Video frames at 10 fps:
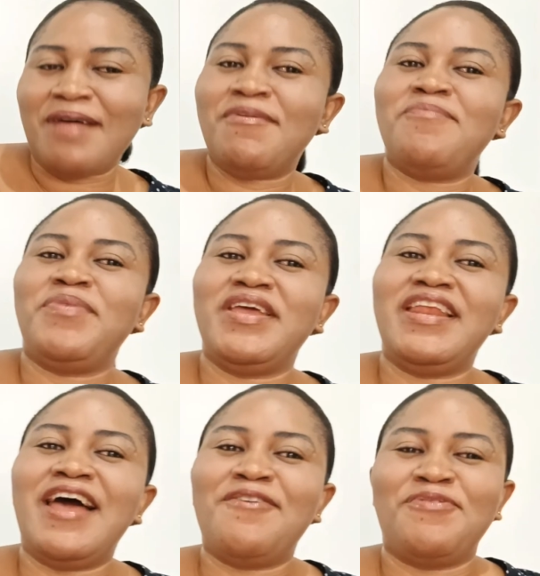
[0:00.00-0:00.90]
I'm
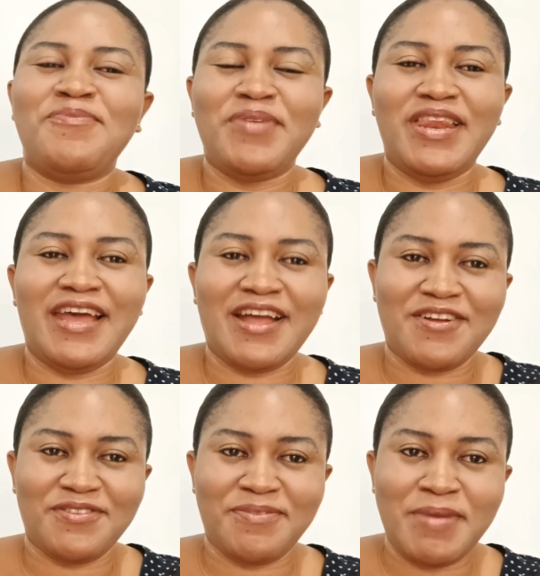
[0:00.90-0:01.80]
Obile of Obile
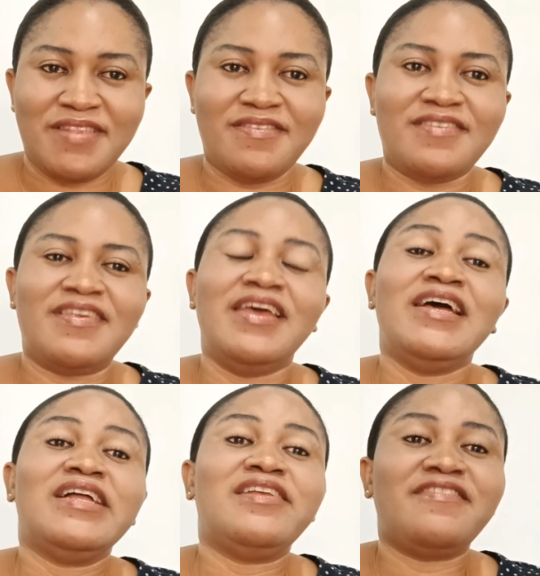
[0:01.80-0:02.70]
Cosmetics.
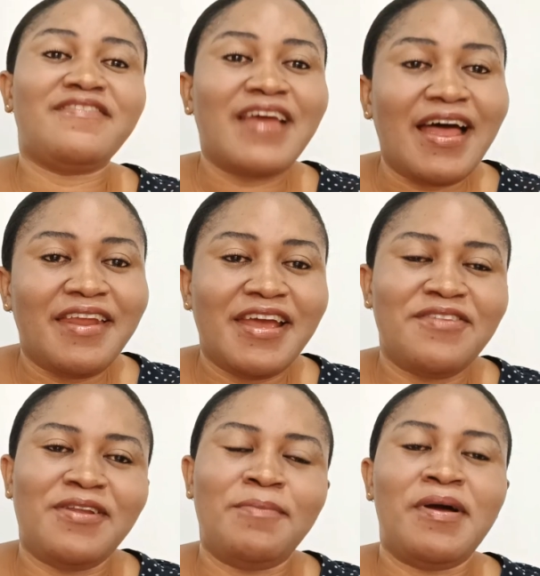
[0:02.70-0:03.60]
This channel
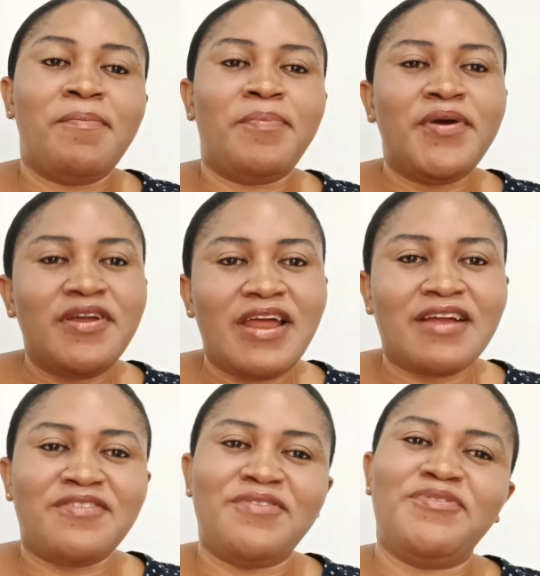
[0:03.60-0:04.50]
is all about
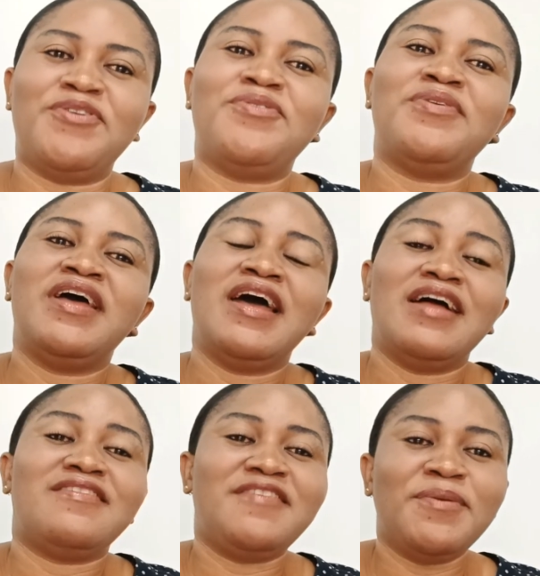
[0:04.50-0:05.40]
product review
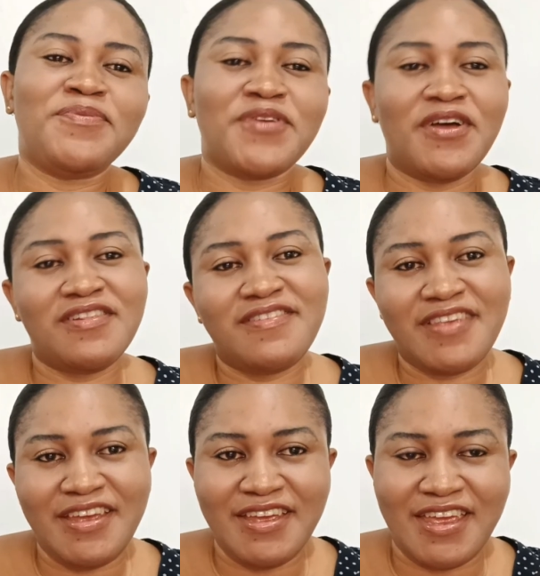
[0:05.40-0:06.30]
and tips on
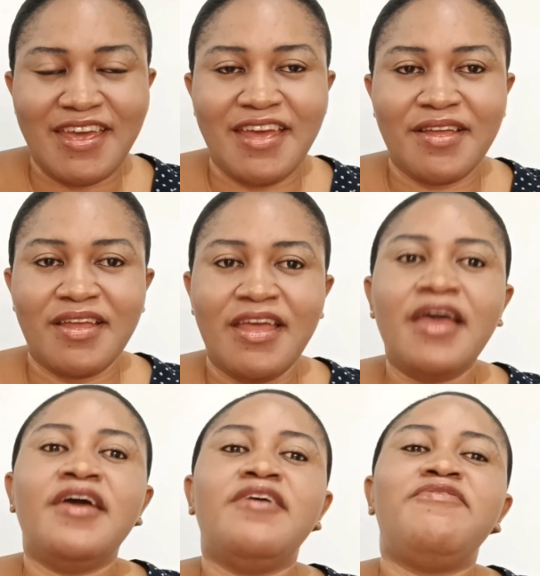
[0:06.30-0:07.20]
skincare.
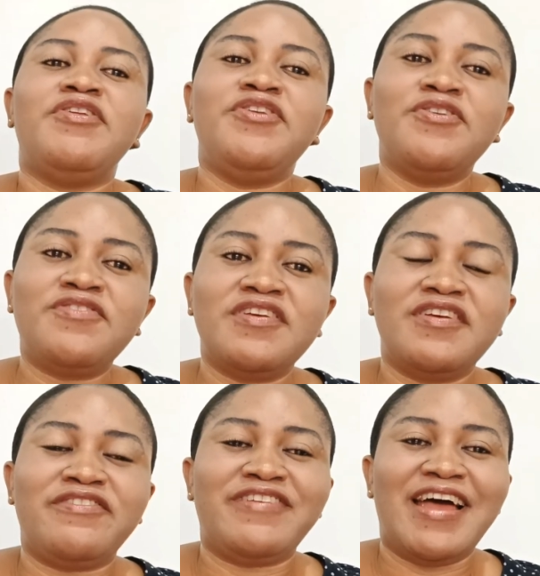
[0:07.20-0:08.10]
If you're new to
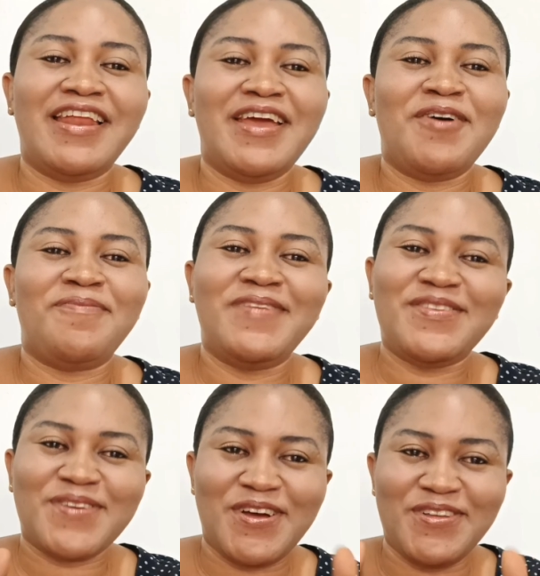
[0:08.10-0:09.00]
this channel,
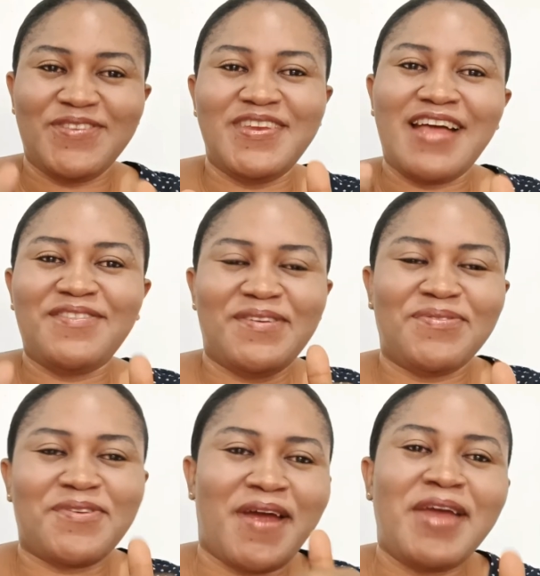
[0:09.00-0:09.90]
please consider
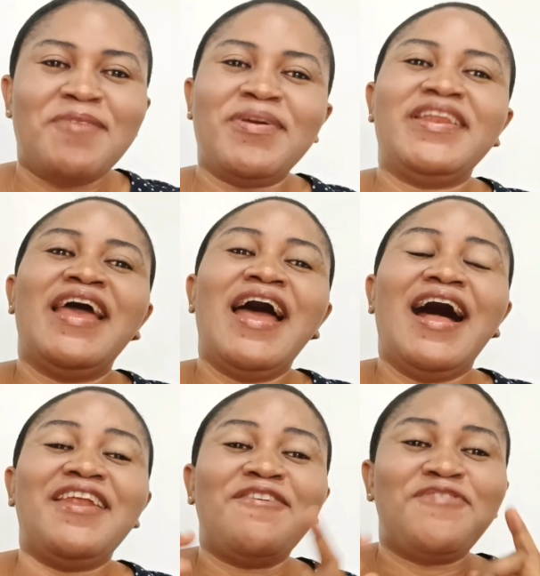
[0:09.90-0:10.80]
subscribing
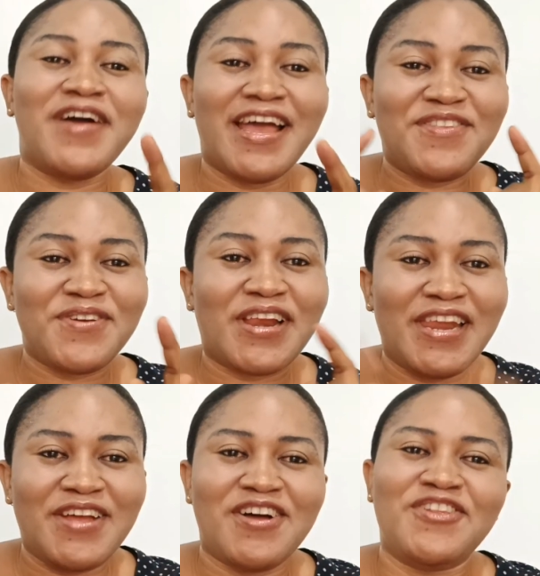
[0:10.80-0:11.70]
and don't forget to
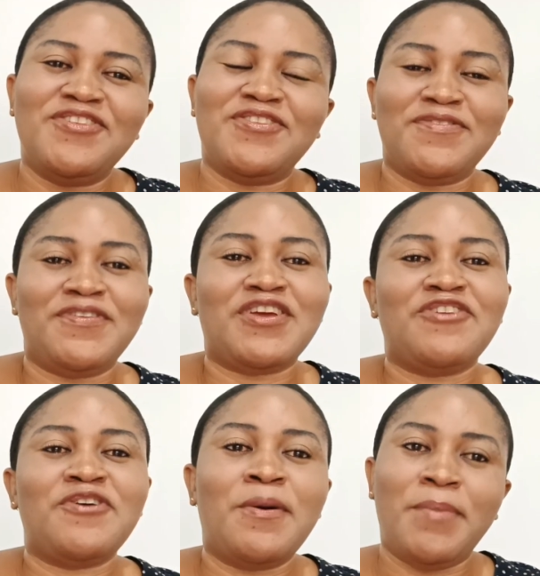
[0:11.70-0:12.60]
click on the
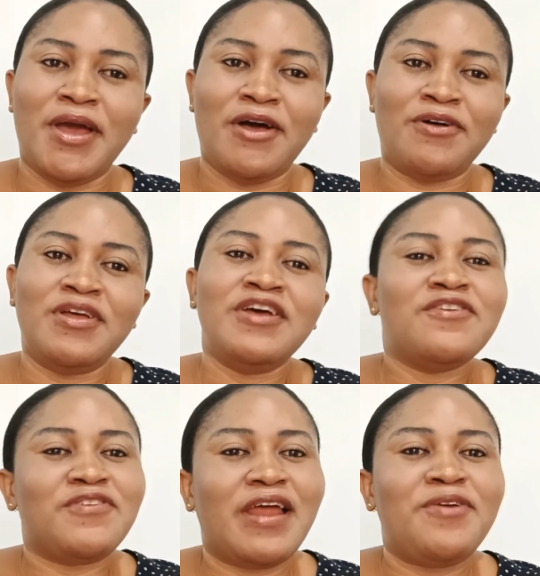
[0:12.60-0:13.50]
notification bell
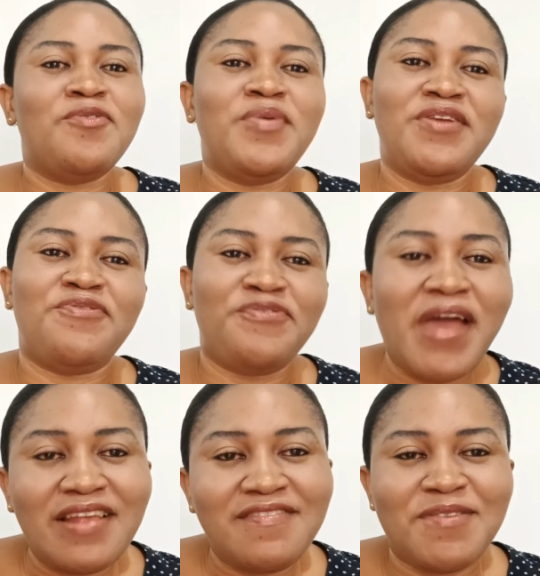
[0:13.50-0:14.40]
so that you'll be the
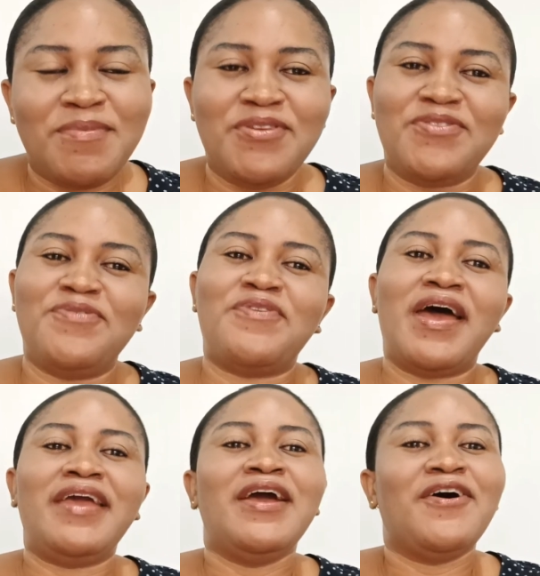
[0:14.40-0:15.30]
first to be
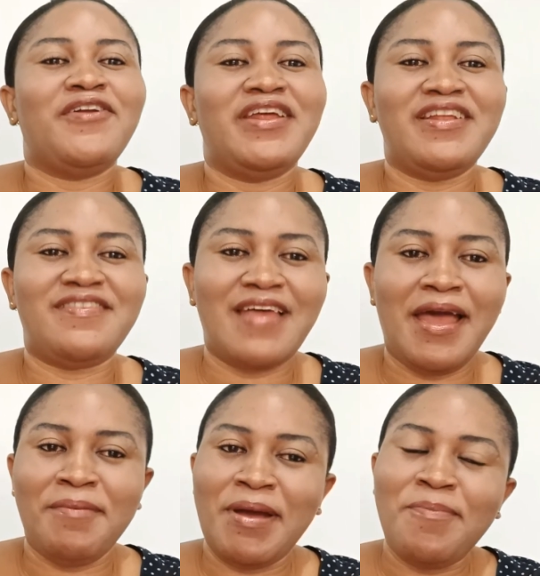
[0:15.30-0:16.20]
notified on any
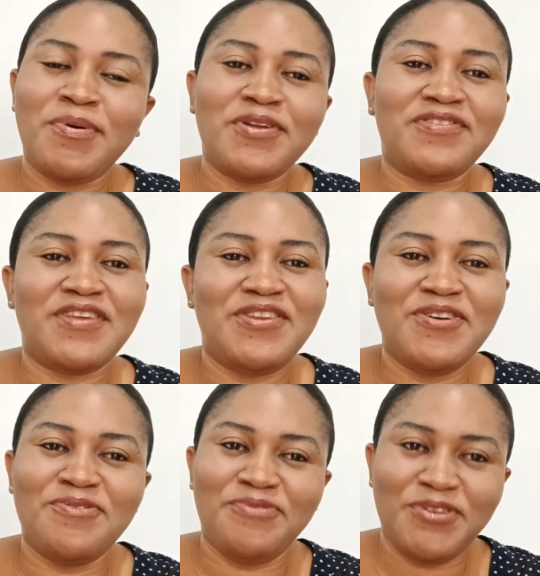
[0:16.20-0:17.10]
time I post a
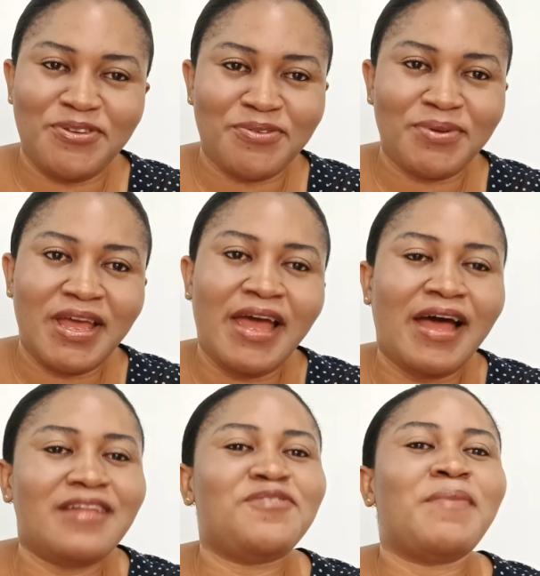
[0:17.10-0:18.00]
new video.
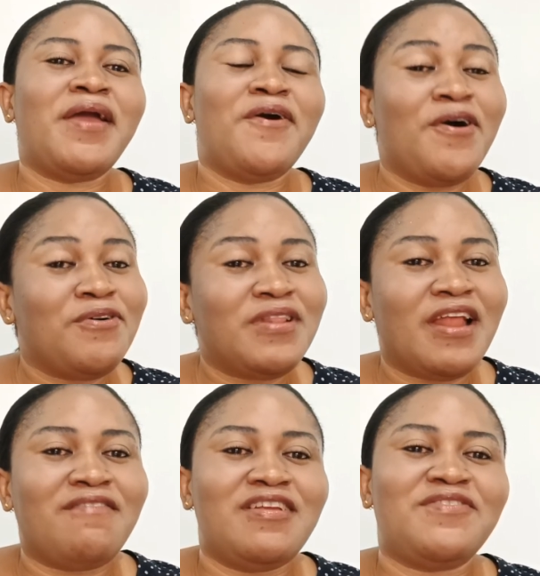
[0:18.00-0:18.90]
And to my old
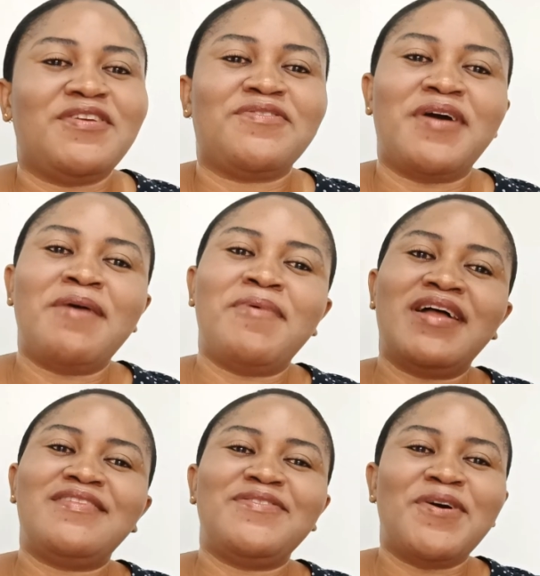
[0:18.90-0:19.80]
lovely
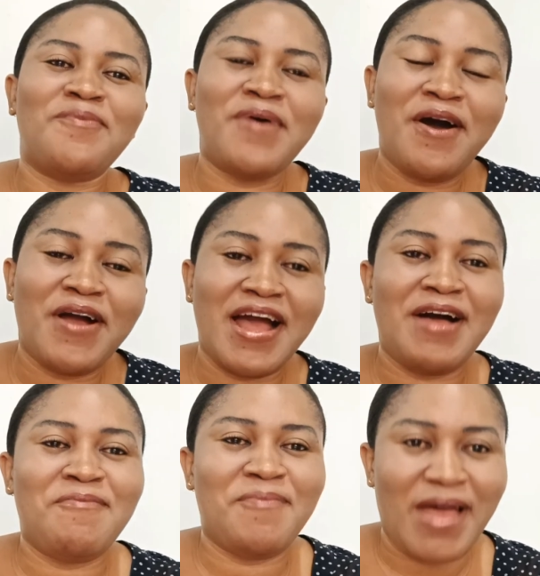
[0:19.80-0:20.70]
subscribers, you're
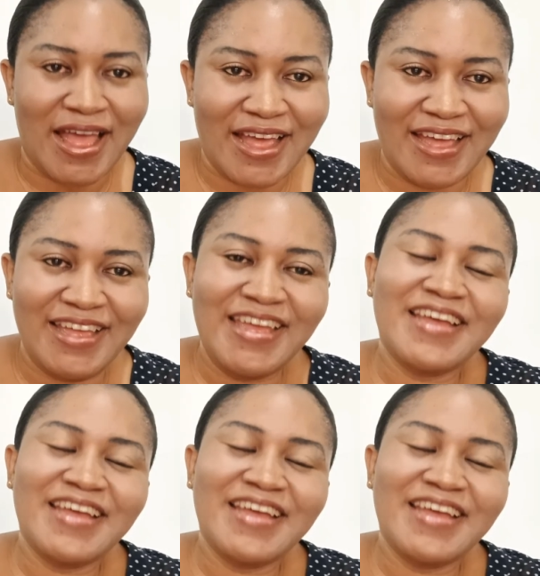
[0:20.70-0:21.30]
welcome back.